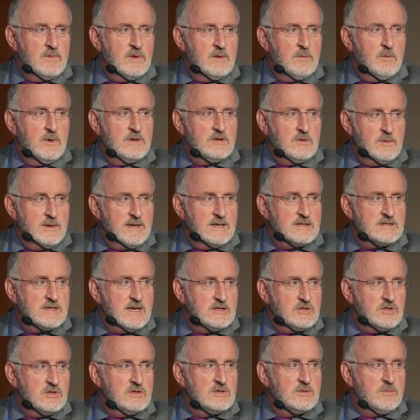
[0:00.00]
we're doing a
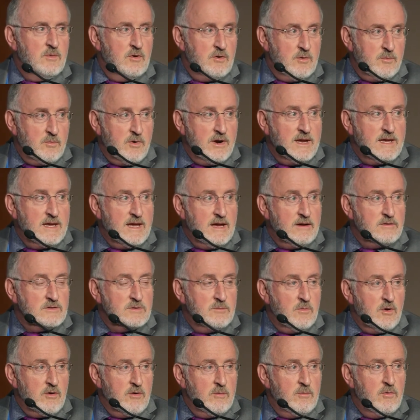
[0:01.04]
session tomorrow, breakout
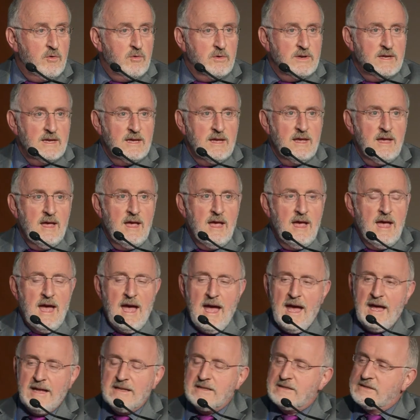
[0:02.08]
tomorrow morning
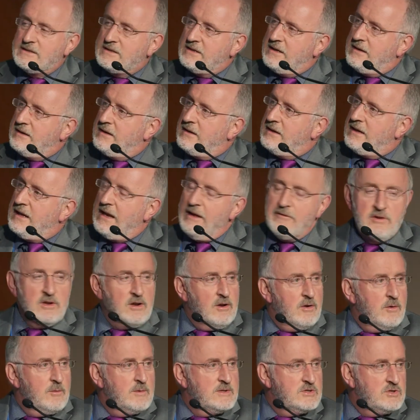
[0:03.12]
at 11
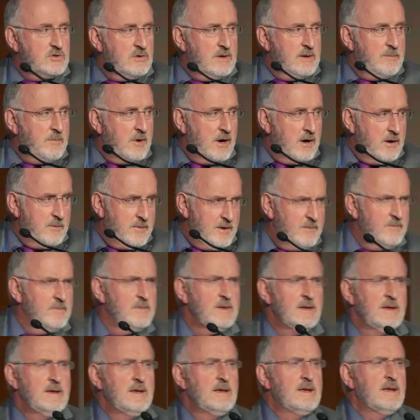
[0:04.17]
o'clock with Julie Barber.
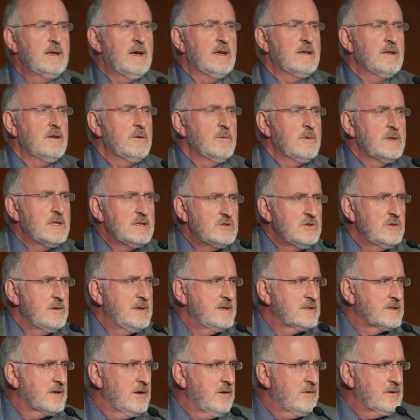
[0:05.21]
I don't know whether
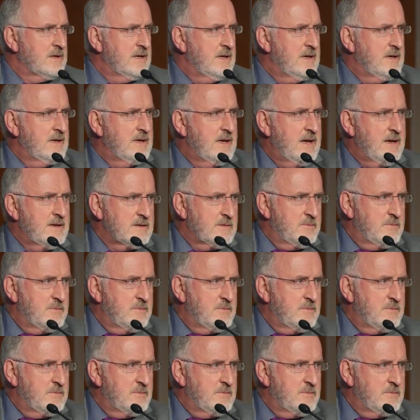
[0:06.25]
Julie's got here yet,